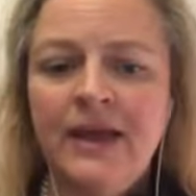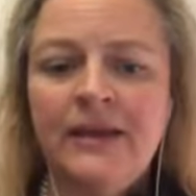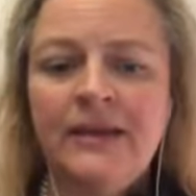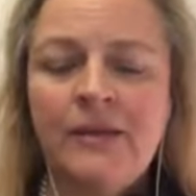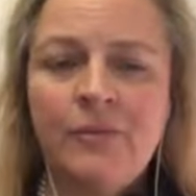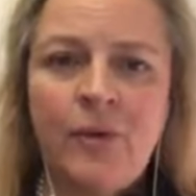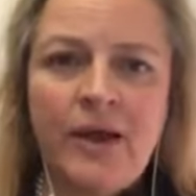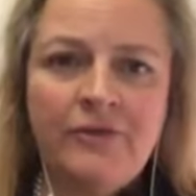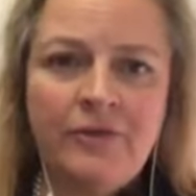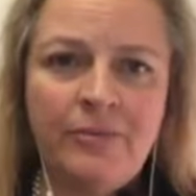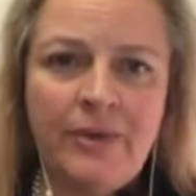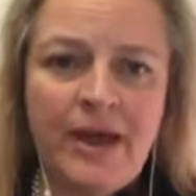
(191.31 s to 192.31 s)
Come away
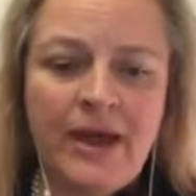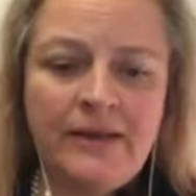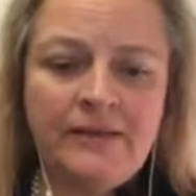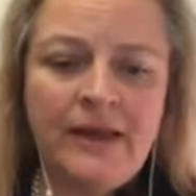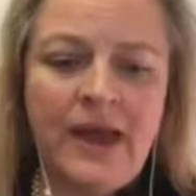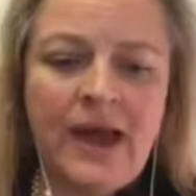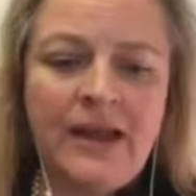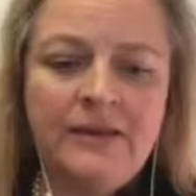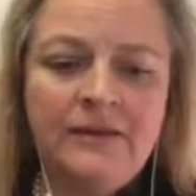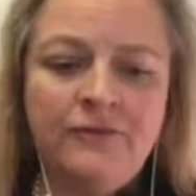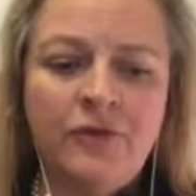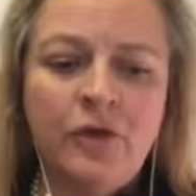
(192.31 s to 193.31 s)
from that and
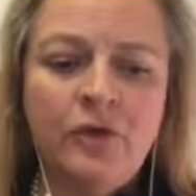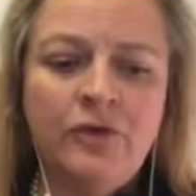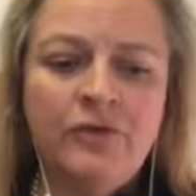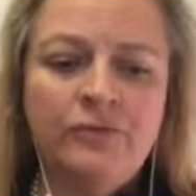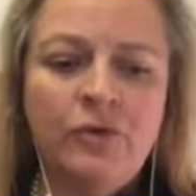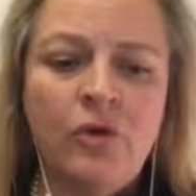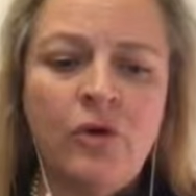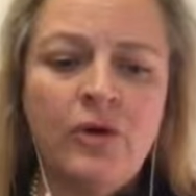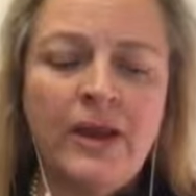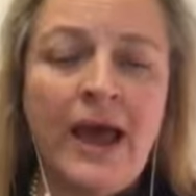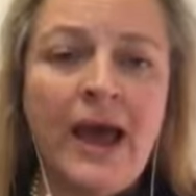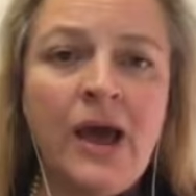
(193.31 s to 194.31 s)
focus more on
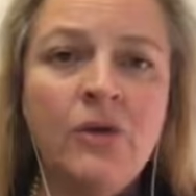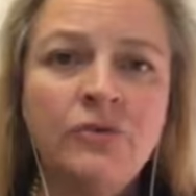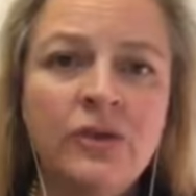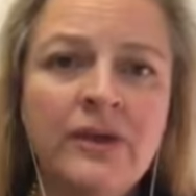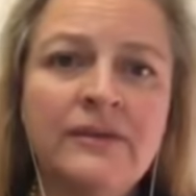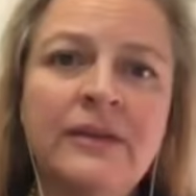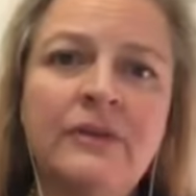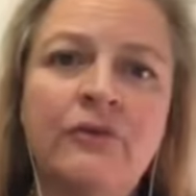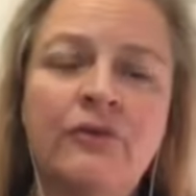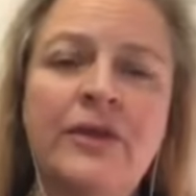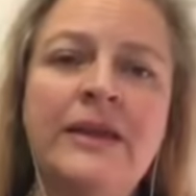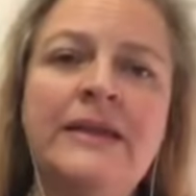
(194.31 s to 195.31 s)
how does it
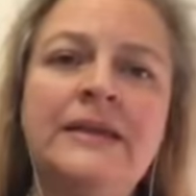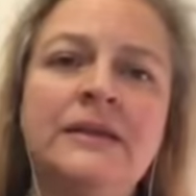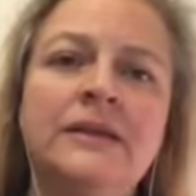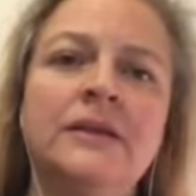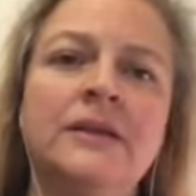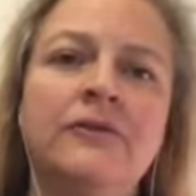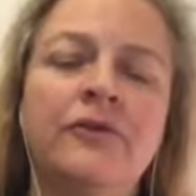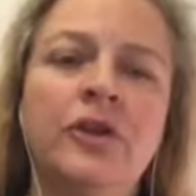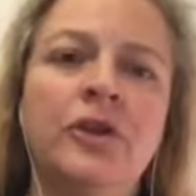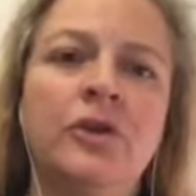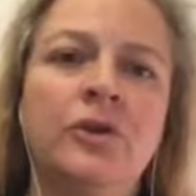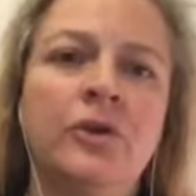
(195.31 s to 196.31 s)
feel for
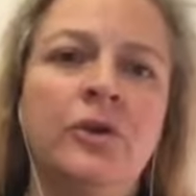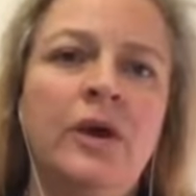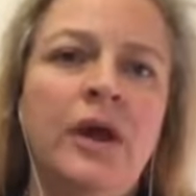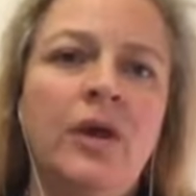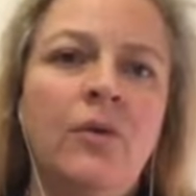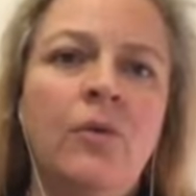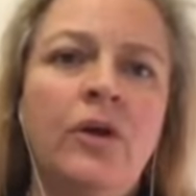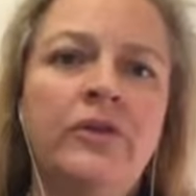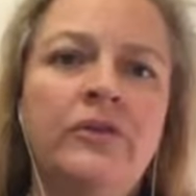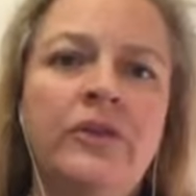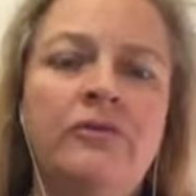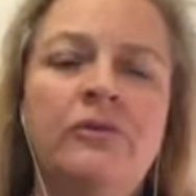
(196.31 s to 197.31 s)
you? What's
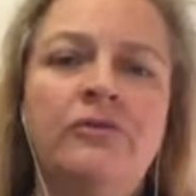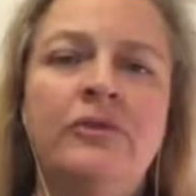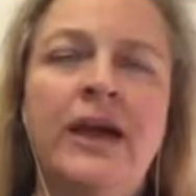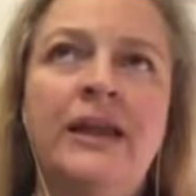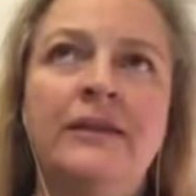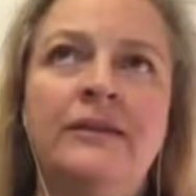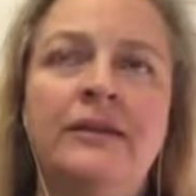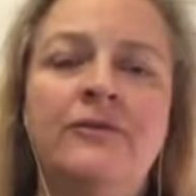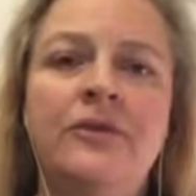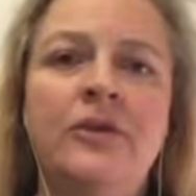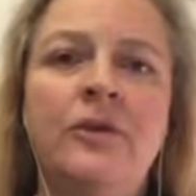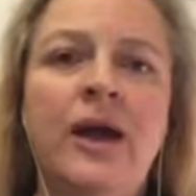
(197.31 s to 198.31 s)
the reality for
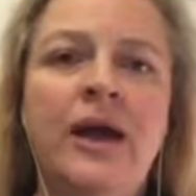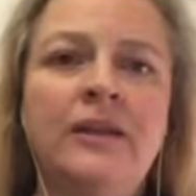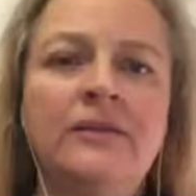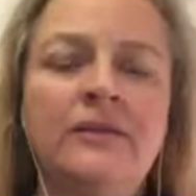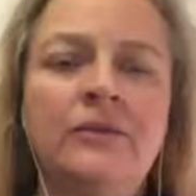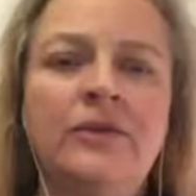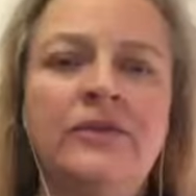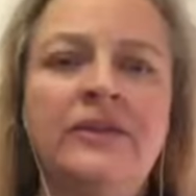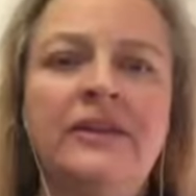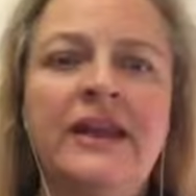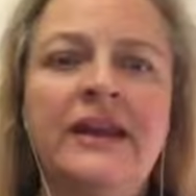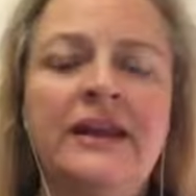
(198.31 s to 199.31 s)
you? What's the
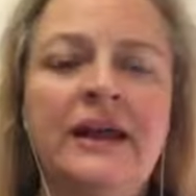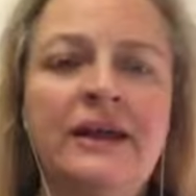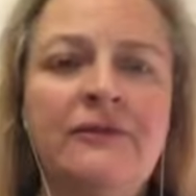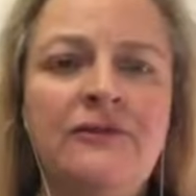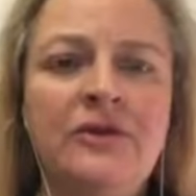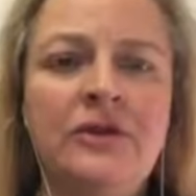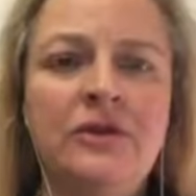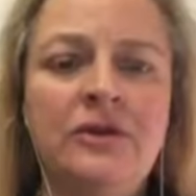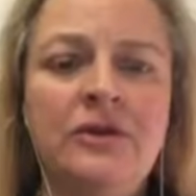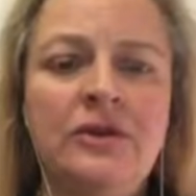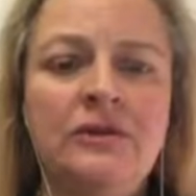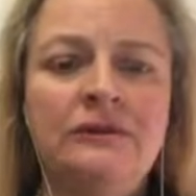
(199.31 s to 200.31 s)
daily life for you
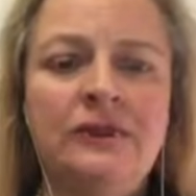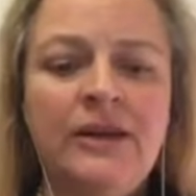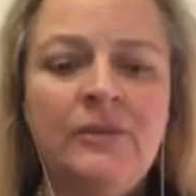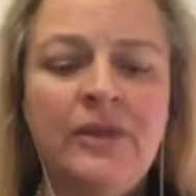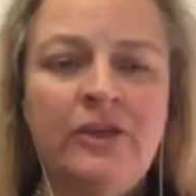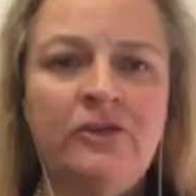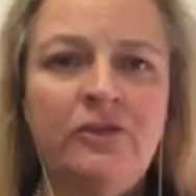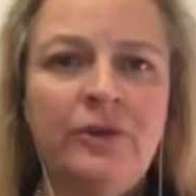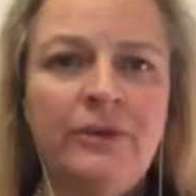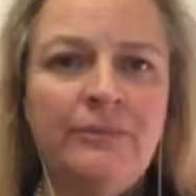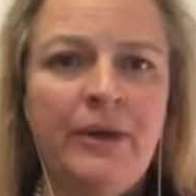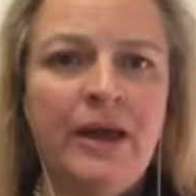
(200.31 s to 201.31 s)
dealing with
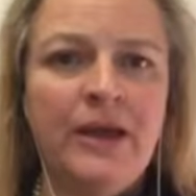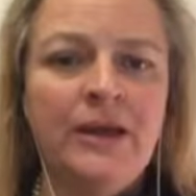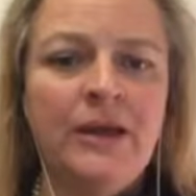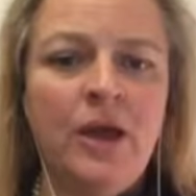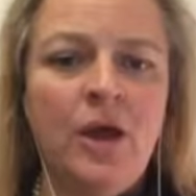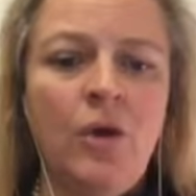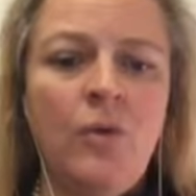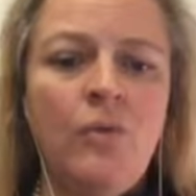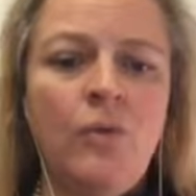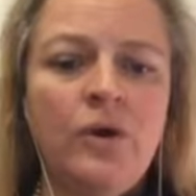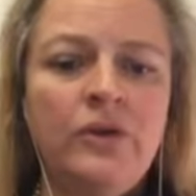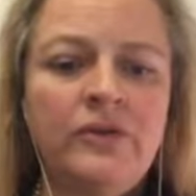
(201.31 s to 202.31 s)
joint pain?
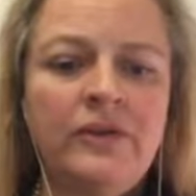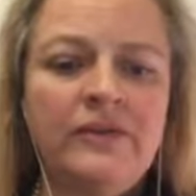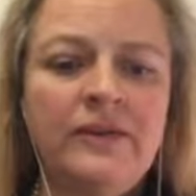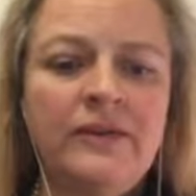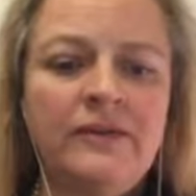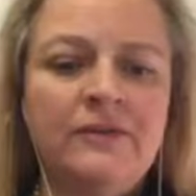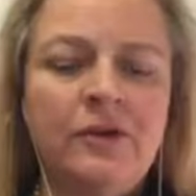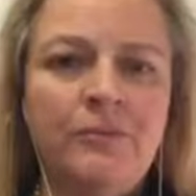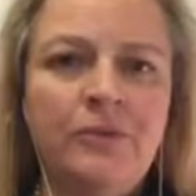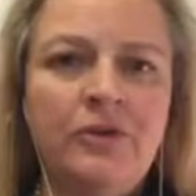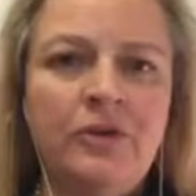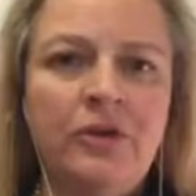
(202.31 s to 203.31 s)
What does it
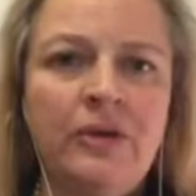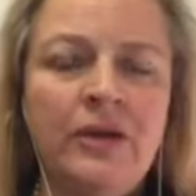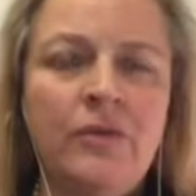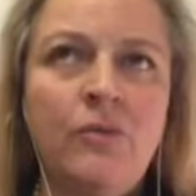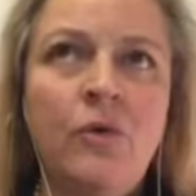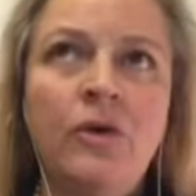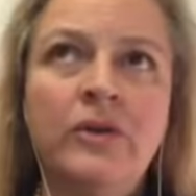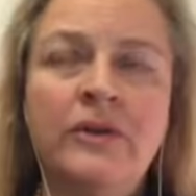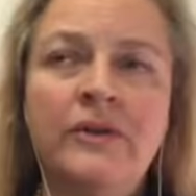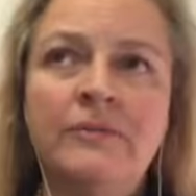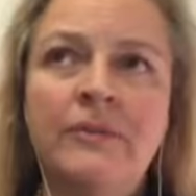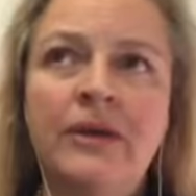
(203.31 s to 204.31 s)
stop you doing? What
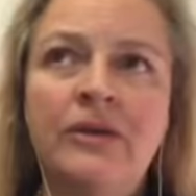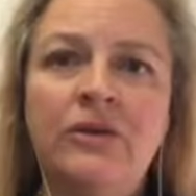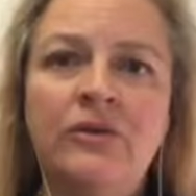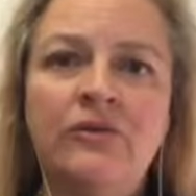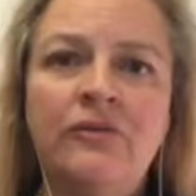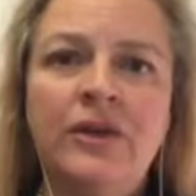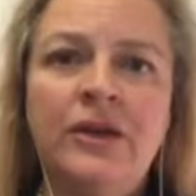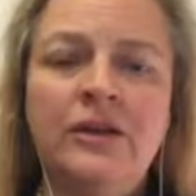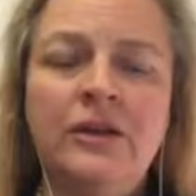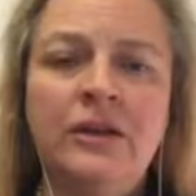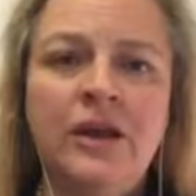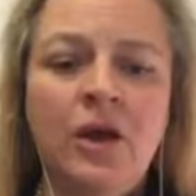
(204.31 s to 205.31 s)
does it make you
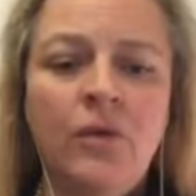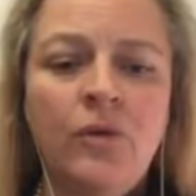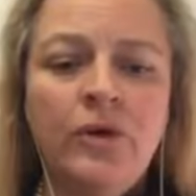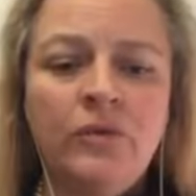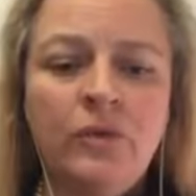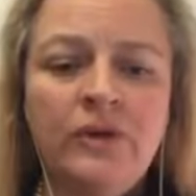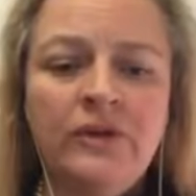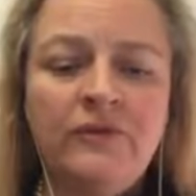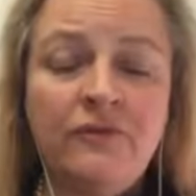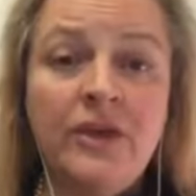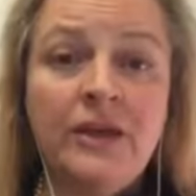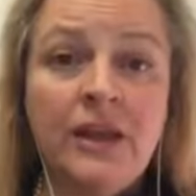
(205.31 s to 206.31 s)
feel? What does it
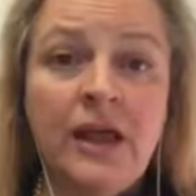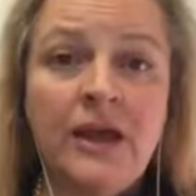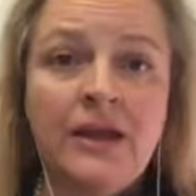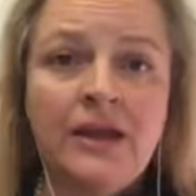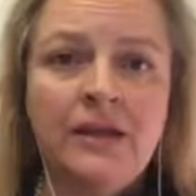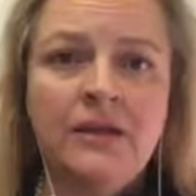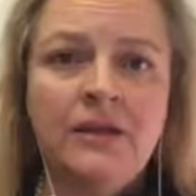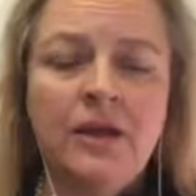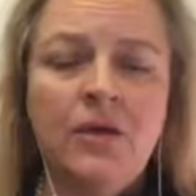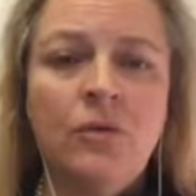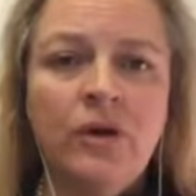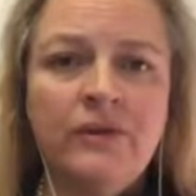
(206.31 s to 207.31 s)
feel like?
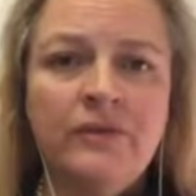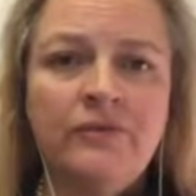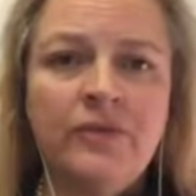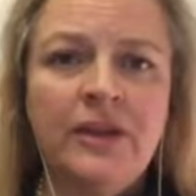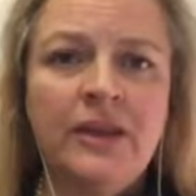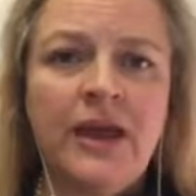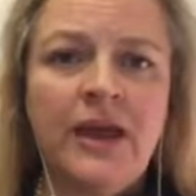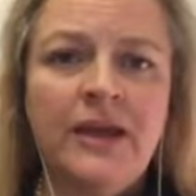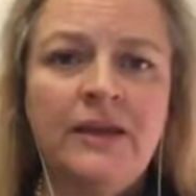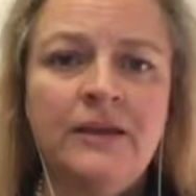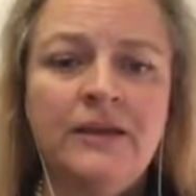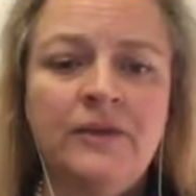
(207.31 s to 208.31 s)
What does it feel
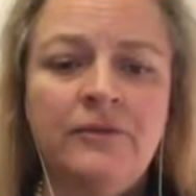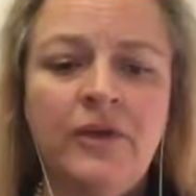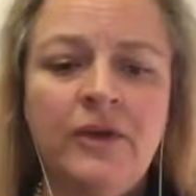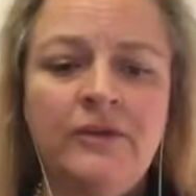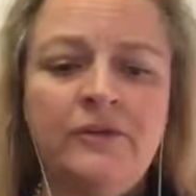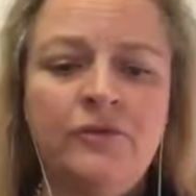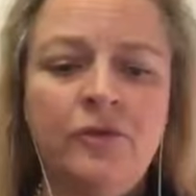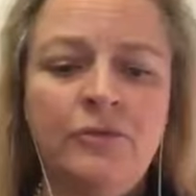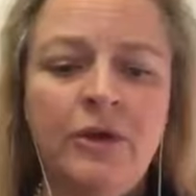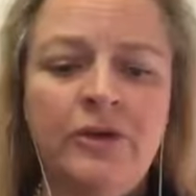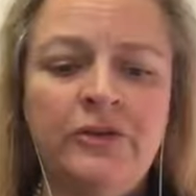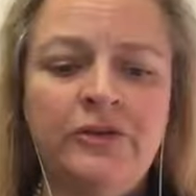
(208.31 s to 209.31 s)
like, first and
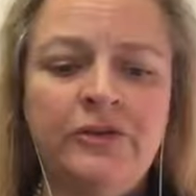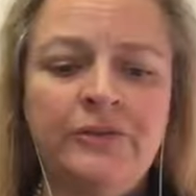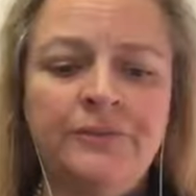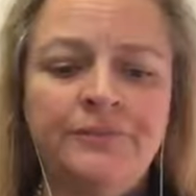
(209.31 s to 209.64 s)
foremost?